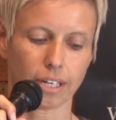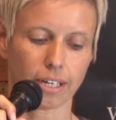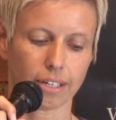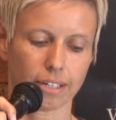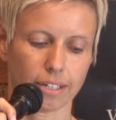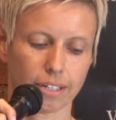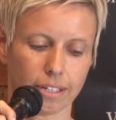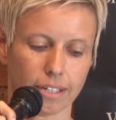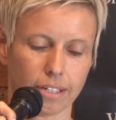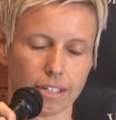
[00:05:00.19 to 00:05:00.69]
chair.
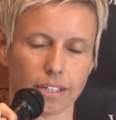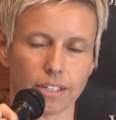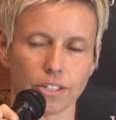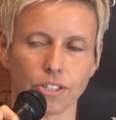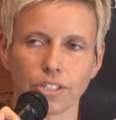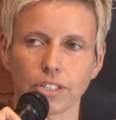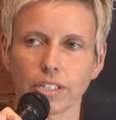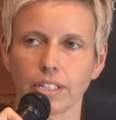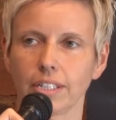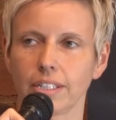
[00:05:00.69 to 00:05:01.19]

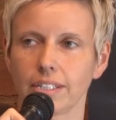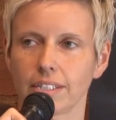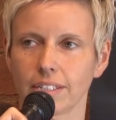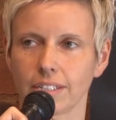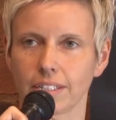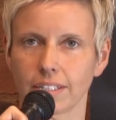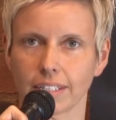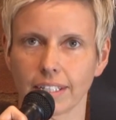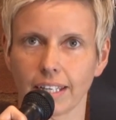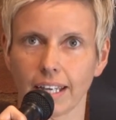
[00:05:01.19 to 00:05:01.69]

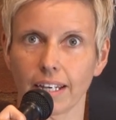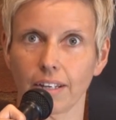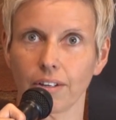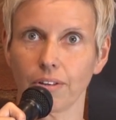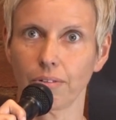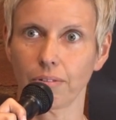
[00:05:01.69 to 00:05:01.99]
Jesus, get a